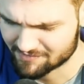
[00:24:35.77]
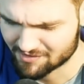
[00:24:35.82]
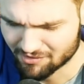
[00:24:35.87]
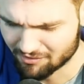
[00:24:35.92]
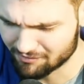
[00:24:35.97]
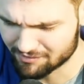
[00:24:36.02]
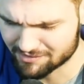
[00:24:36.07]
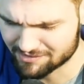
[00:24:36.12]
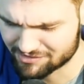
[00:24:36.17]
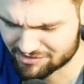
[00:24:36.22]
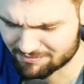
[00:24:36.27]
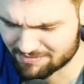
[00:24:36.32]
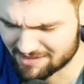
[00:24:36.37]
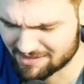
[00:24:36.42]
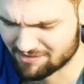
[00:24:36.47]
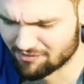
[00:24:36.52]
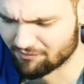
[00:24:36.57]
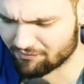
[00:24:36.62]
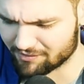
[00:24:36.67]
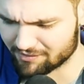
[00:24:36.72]
Harden should be
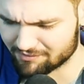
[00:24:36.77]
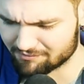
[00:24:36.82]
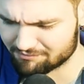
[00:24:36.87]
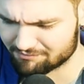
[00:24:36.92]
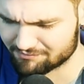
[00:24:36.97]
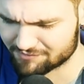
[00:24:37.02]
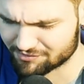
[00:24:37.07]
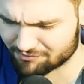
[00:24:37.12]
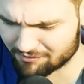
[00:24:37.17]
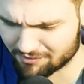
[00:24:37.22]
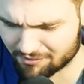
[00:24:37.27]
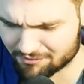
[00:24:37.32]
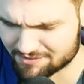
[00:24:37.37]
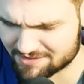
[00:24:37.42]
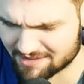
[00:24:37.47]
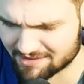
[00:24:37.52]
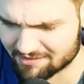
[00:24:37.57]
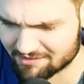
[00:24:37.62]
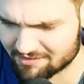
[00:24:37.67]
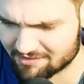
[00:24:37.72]
in over
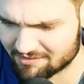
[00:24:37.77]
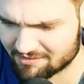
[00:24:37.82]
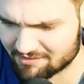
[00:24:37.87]
DeRozan.